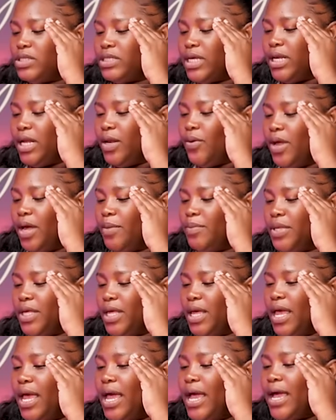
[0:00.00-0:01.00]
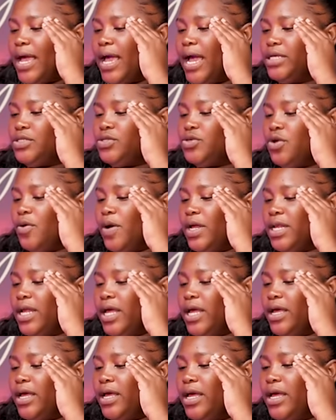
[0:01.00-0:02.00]
Ooh, Sanalami. Guys, you know what,
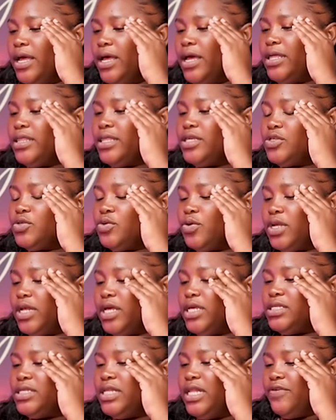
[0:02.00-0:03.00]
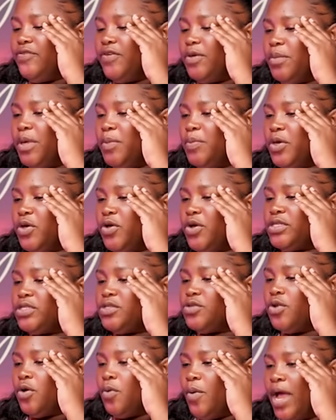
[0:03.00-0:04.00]
ne? This story is leaving me
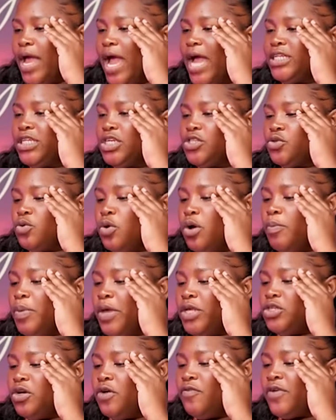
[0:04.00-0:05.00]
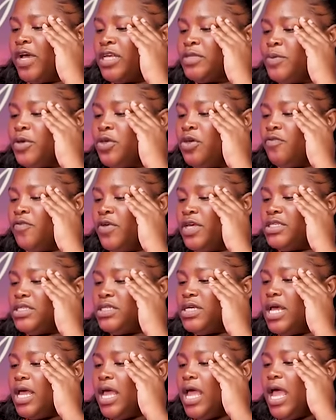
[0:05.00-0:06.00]
because you know why? I just saw a picture of Kaspar
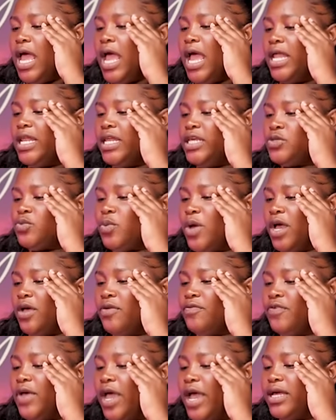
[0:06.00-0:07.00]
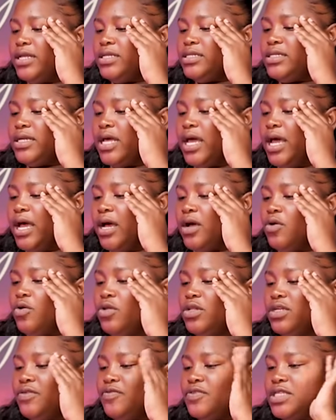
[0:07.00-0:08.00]
Nyovest and his wife at
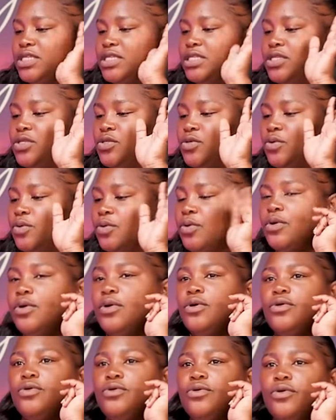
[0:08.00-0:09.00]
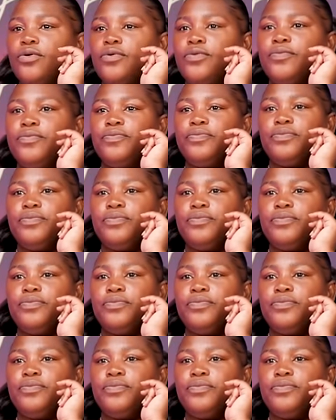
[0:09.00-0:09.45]
Gold Reef City, so no.